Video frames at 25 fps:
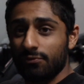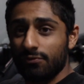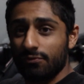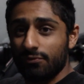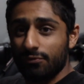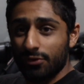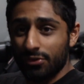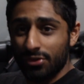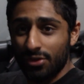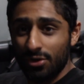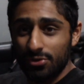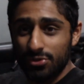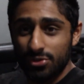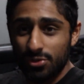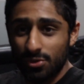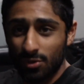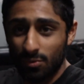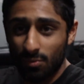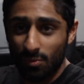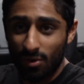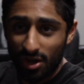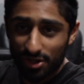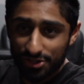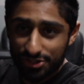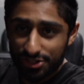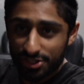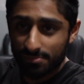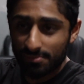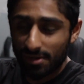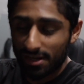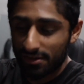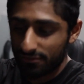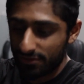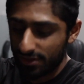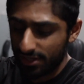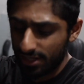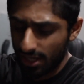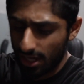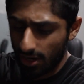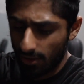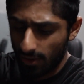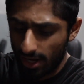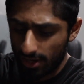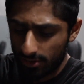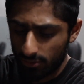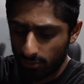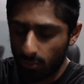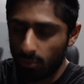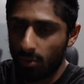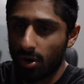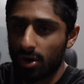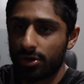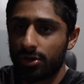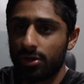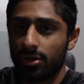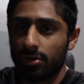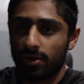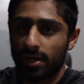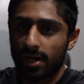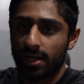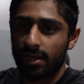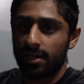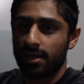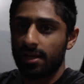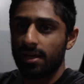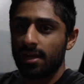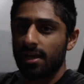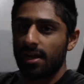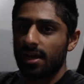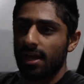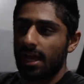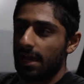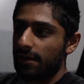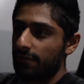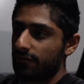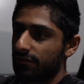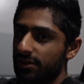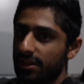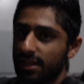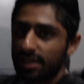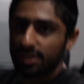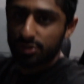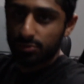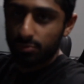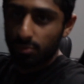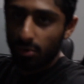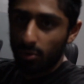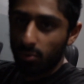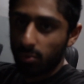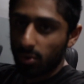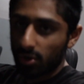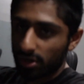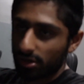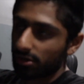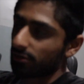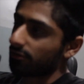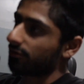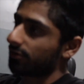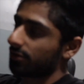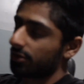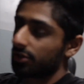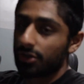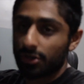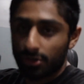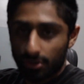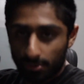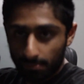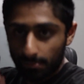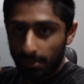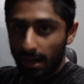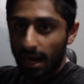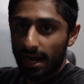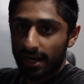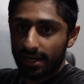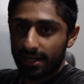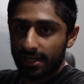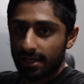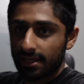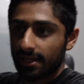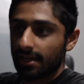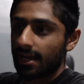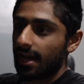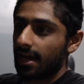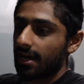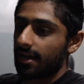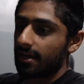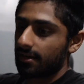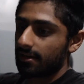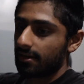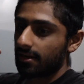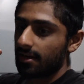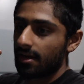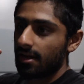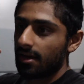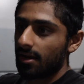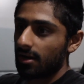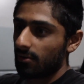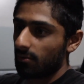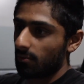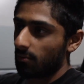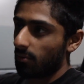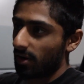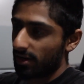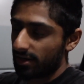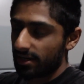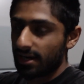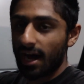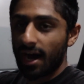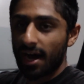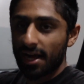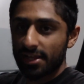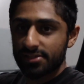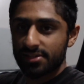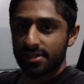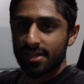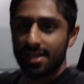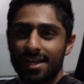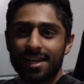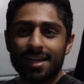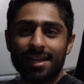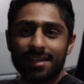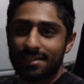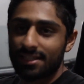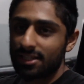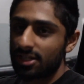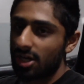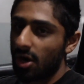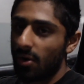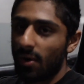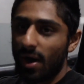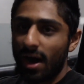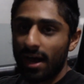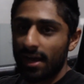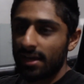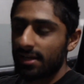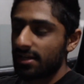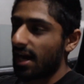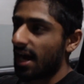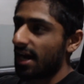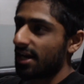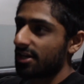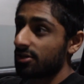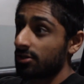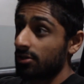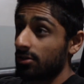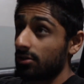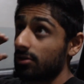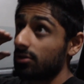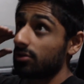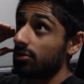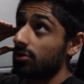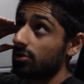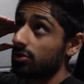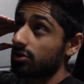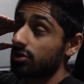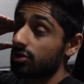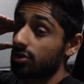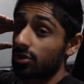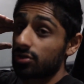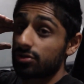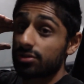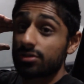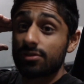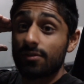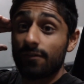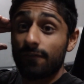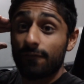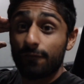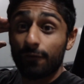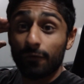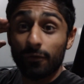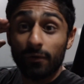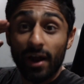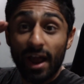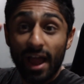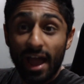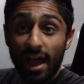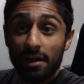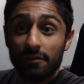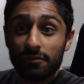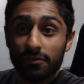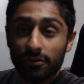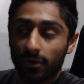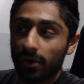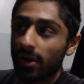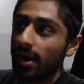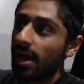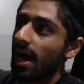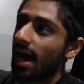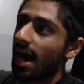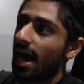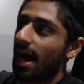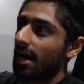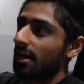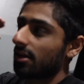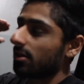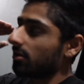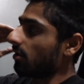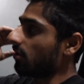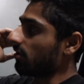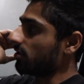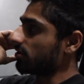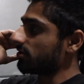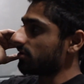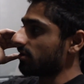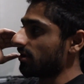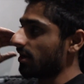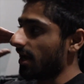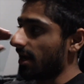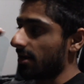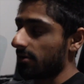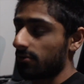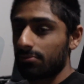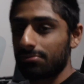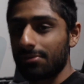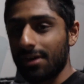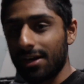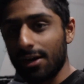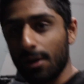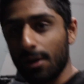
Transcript: For those who are watching my video and wondering if this will work for your body and whatnot, because I know I searched forever. I looked and read